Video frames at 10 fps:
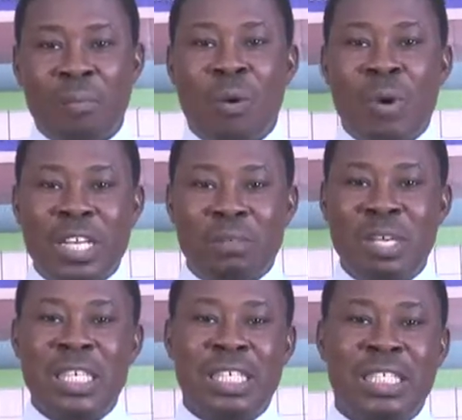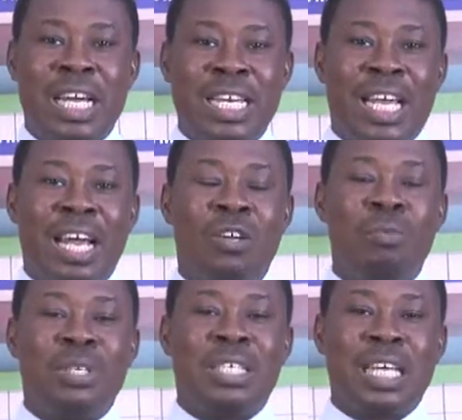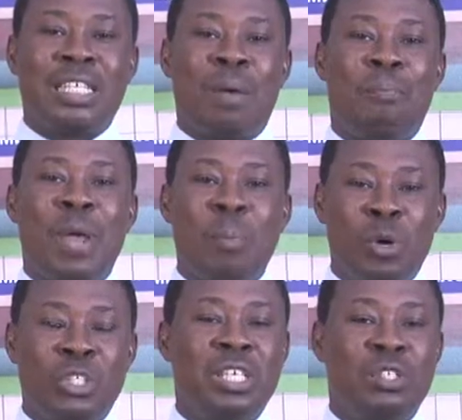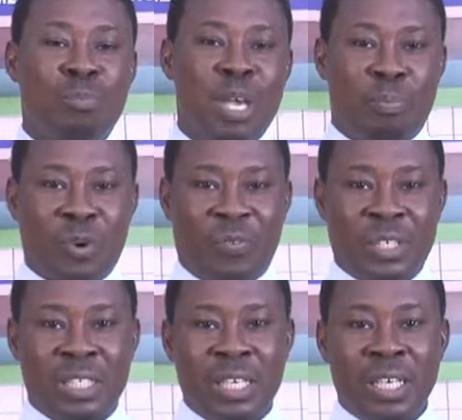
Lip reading: But what it means is that they cannot be set up purposely to make profit.